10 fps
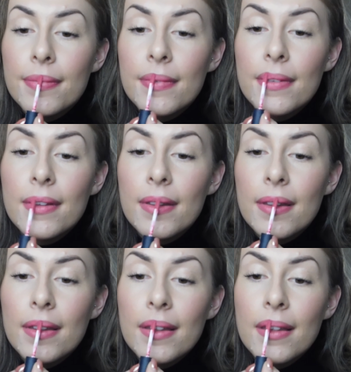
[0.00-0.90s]

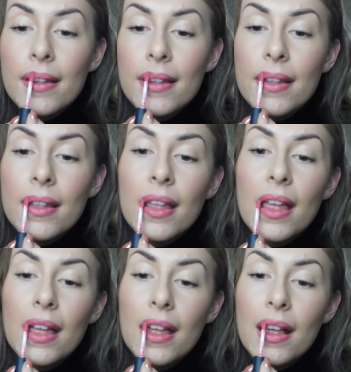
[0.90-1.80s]

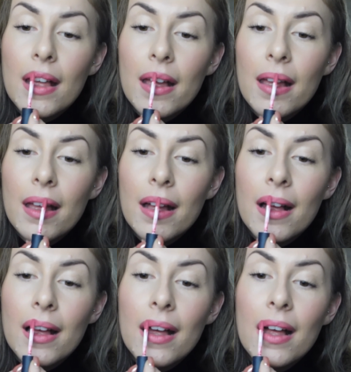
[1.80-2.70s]

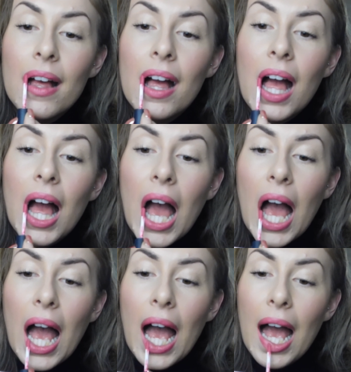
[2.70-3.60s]

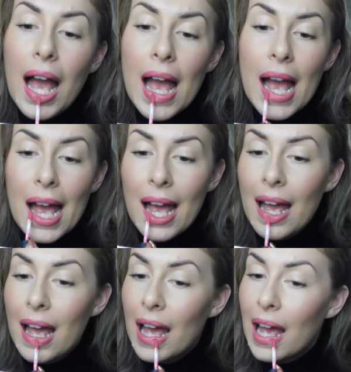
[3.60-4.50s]

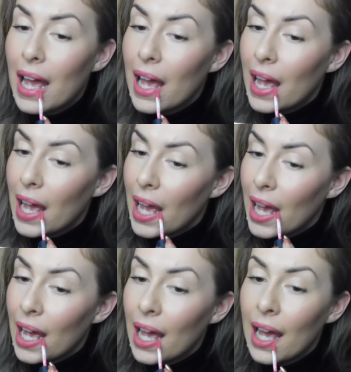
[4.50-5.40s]

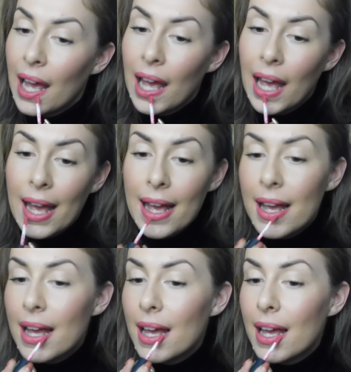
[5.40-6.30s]

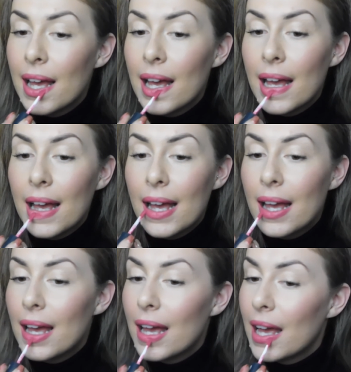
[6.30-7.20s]

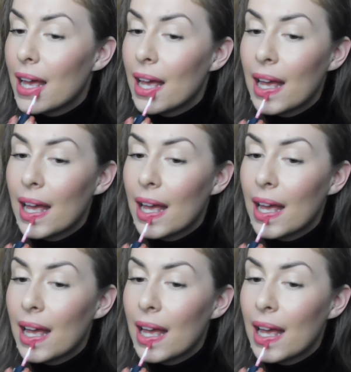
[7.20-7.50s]
Nothing is said.